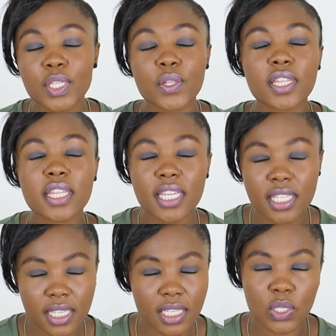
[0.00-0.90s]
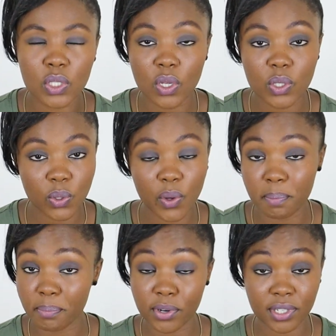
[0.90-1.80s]
So this is so
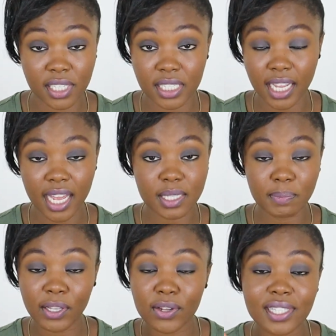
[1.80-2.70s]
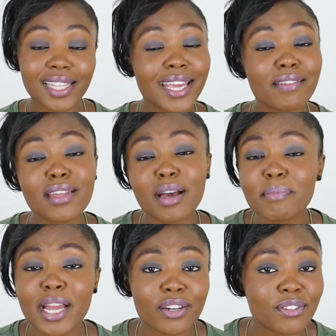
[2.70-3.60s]
important, guys, because if that
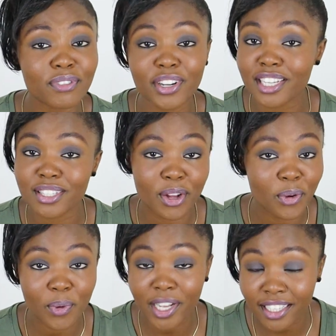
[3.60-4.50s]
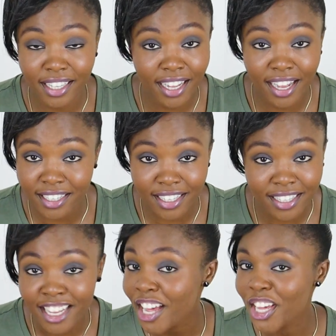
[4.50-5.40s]
microphone is not working,
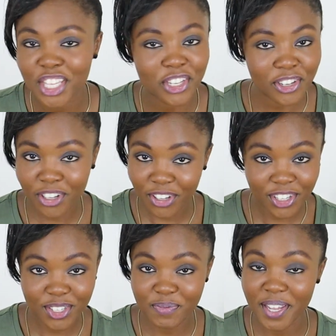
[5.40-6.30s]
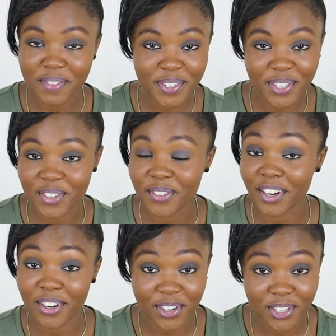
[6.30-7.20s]
honey, you're not going to be able to
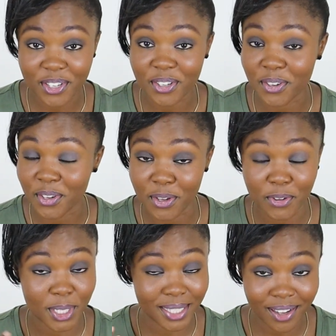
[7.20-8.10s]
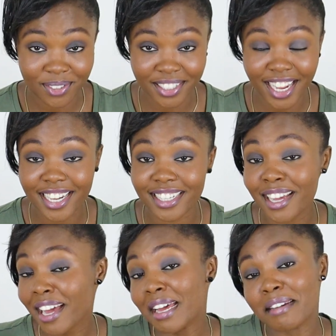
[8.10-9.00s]
record your sound. And
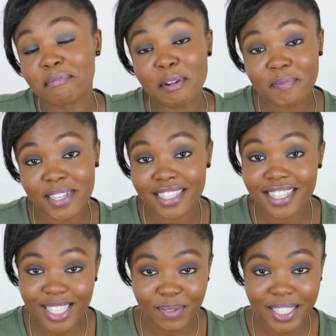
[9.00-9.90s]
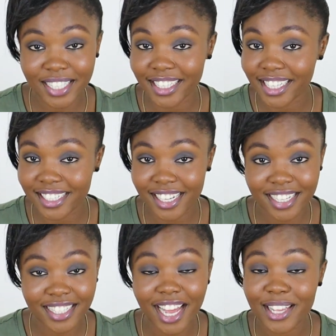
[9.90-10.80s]
remember, this particular
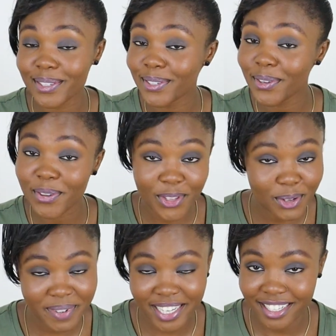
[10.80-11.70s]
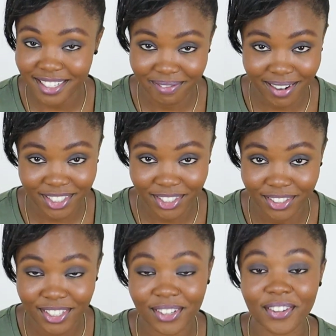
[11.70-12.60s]
test has no human
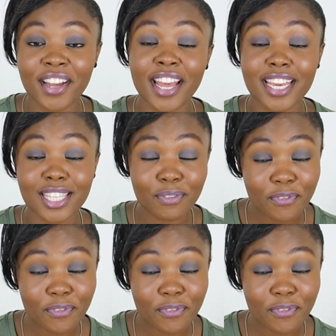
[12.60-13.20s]
interaction, so it's